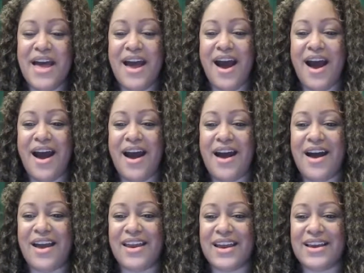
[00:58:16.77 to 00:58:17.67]

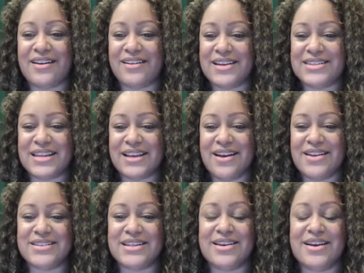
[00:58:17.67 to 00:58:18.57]
And I already said
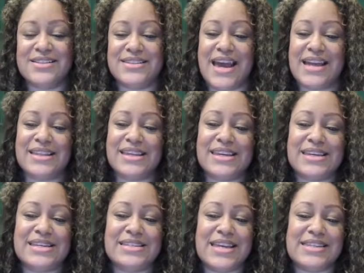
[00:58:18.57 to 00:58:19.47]
Constant Contact. The
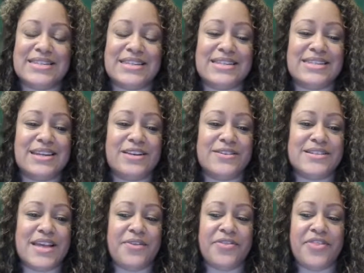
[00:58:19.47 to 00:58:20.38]
EE Testing Center
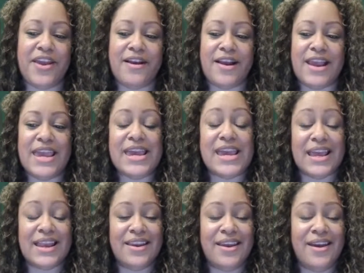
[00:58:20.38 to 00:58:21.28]
is out there
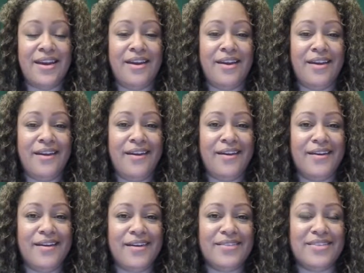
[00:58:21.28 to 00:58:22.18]
in
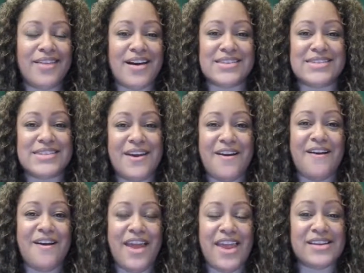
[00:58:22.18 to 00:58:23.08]
Los
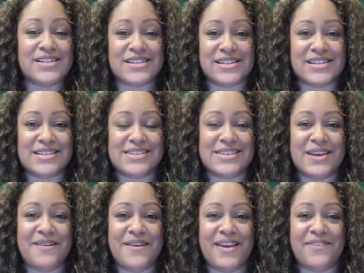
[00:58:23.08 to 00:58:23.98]
Angeles.
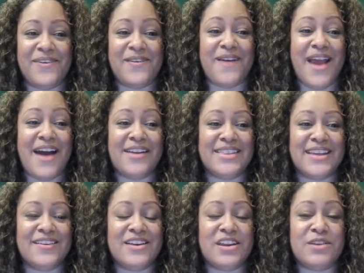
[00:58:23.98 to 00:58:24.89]
So if you are out
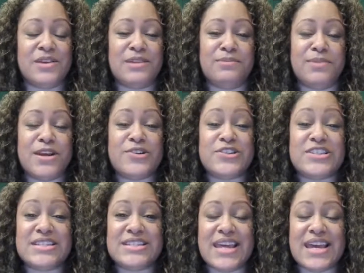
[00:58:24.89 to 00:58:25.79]
there and you need
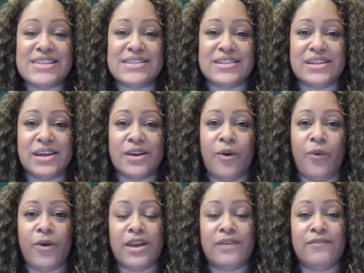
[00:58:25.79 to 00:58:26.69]
Pearson testing,
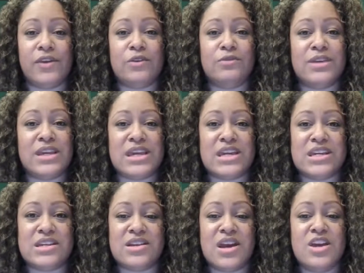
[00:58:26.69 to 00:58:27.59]
or if you
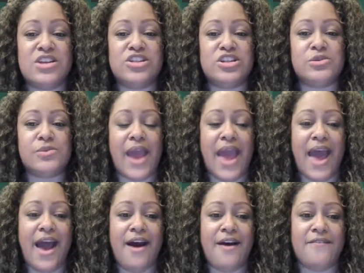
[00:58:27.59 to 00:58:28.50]
need to
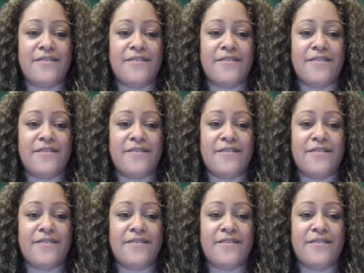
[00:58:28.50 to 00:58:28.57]
have